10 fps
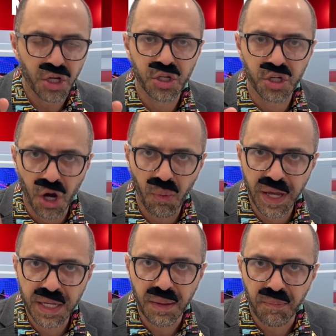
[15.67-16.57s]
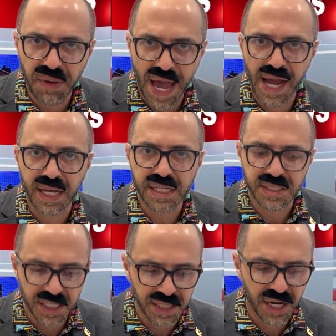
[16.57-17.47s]
going back
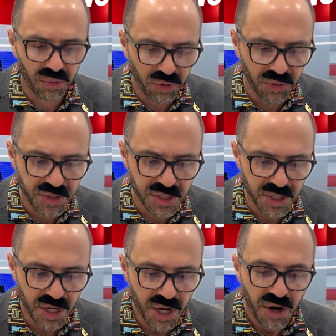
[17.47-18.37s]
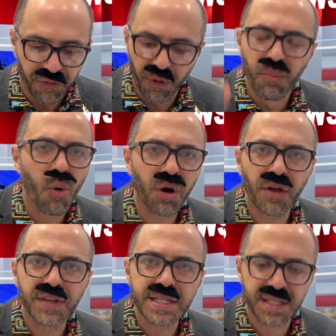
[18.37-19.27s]
to their roots. For more
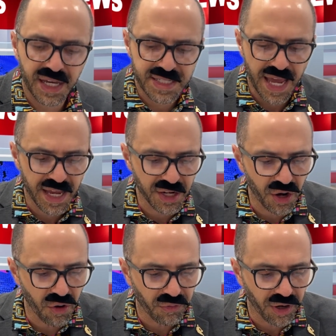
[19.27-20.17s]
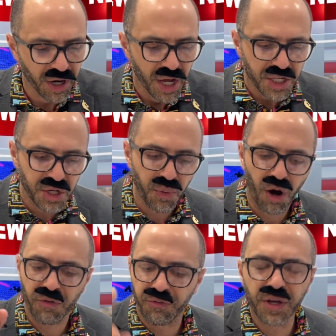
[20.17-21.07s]
on this, let's hand it over to
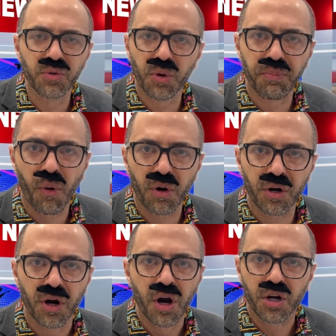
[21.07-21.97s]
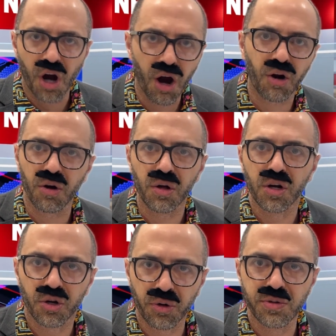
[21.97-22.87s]
our field reporter, Carl
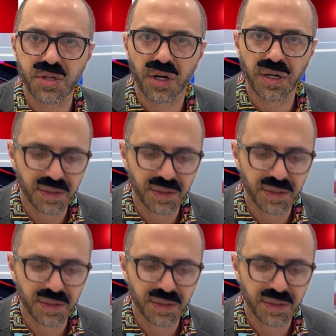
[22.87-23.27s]
Cruiser.